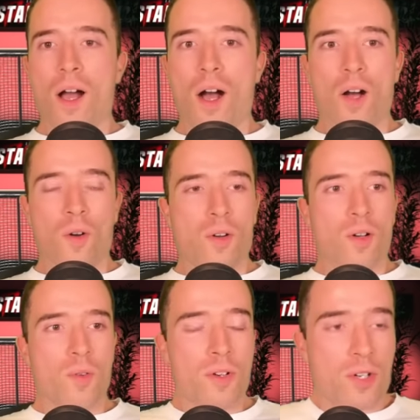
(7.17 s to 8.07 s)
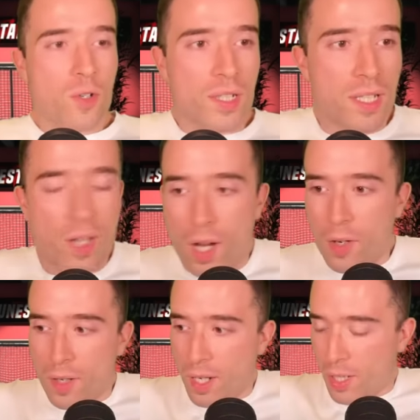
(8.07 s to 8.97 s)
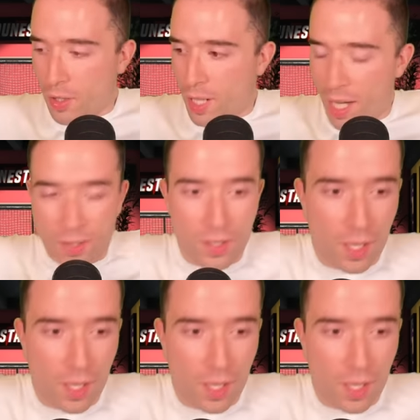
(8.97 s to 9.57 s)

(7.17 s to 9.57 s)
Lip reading: we're recording. Oh, hello, guys.